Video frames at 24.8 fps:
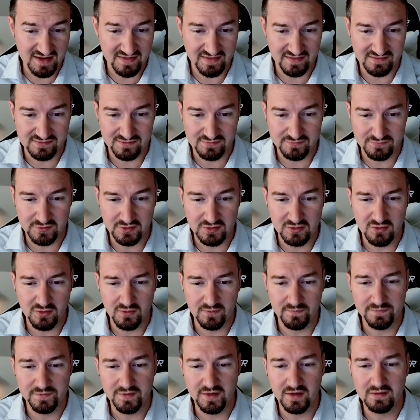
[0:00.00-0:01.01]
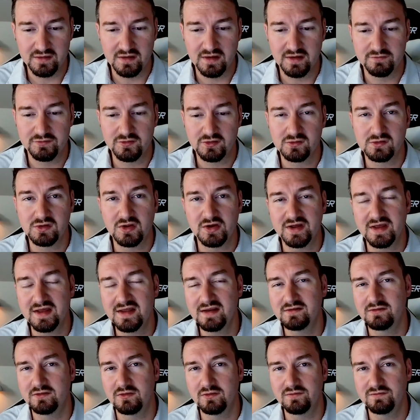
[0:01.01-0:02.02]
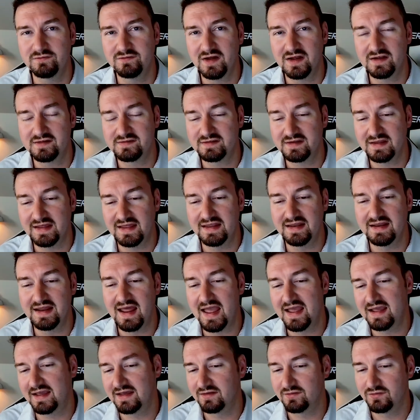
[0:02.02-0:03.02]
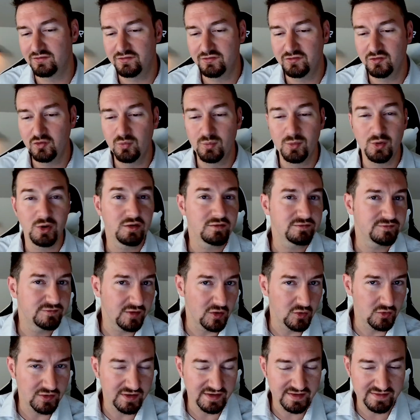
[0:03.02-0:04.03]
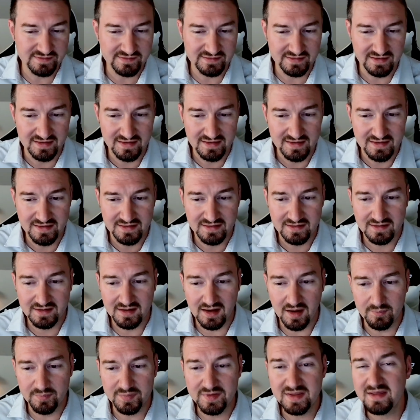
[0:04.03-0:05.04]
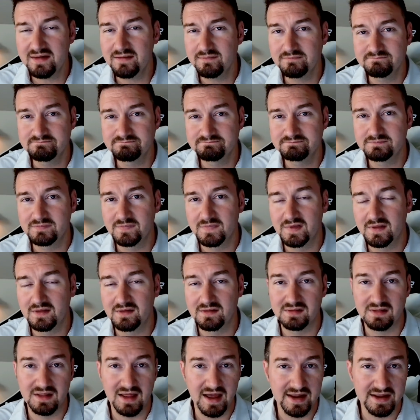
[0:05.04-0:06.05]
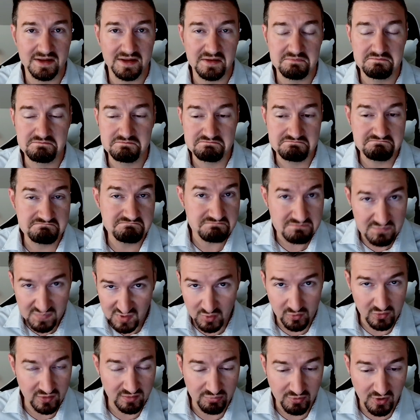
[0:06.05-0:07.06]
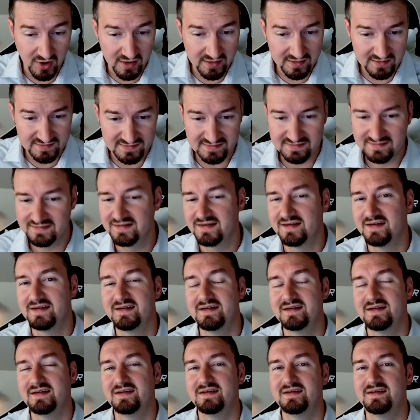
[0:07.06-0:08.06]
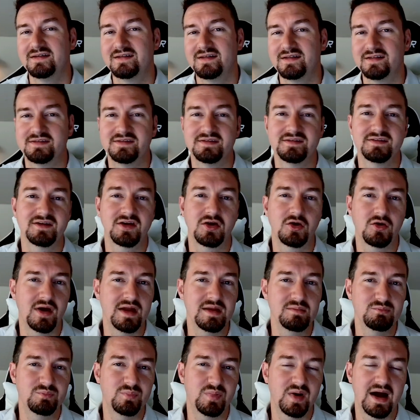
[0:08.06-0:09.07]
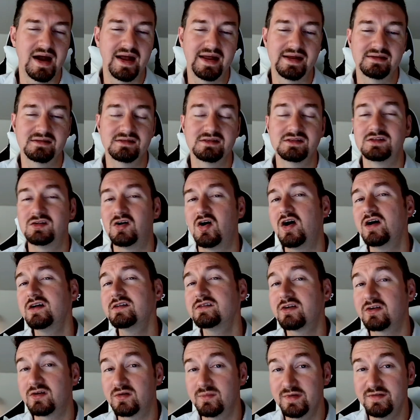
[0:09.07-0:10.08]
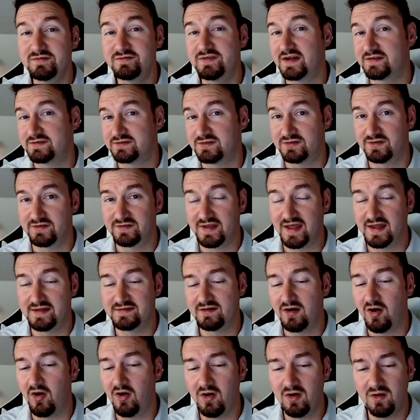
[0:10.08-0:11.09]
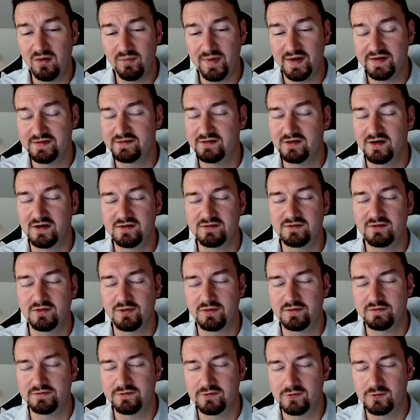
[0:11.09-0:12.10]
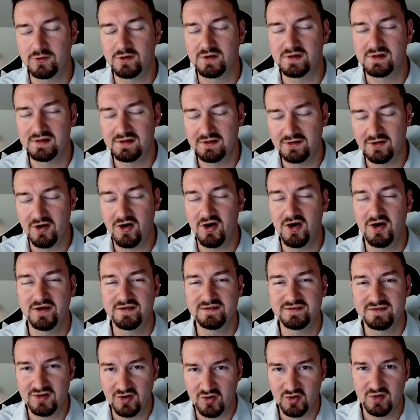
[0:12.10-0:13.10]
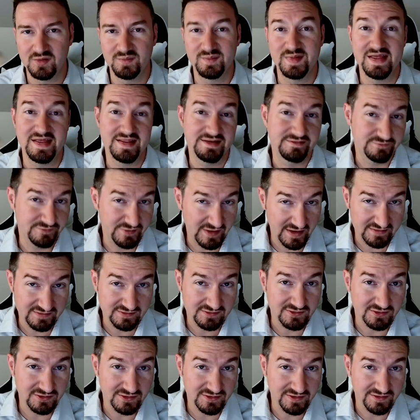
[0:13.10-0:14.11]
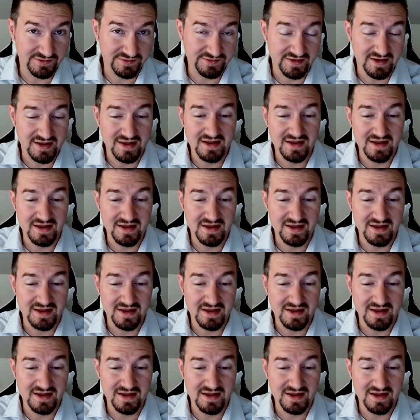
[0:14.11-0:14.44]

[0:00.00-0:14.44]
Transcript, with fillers: That's for you. The, if you're looking to invest in a consumer-focused company like beauty products, this is a great buy. Long-term investors, guys. All my stocks are for long-term investors.